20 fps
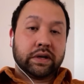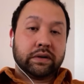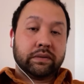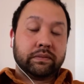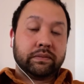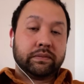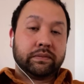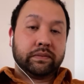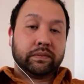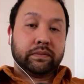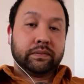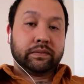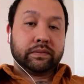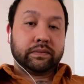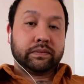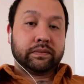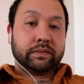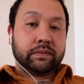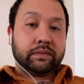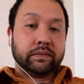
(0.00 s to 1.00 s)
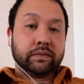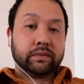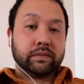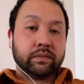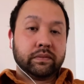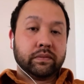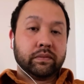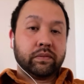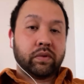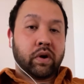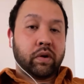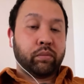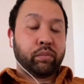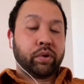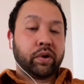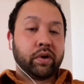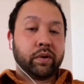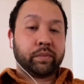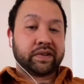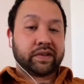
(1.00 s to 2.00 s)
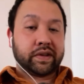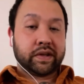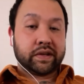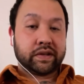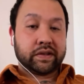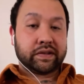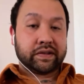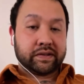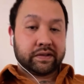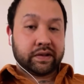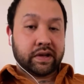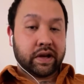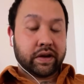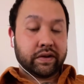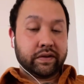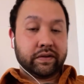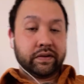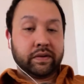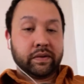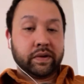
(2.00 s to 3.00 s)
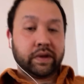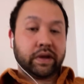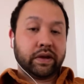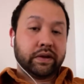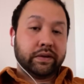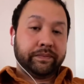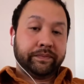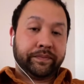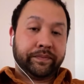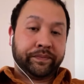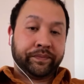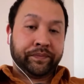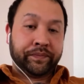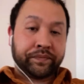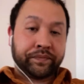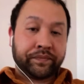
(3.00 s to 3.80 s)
on purpose. I just started doing it.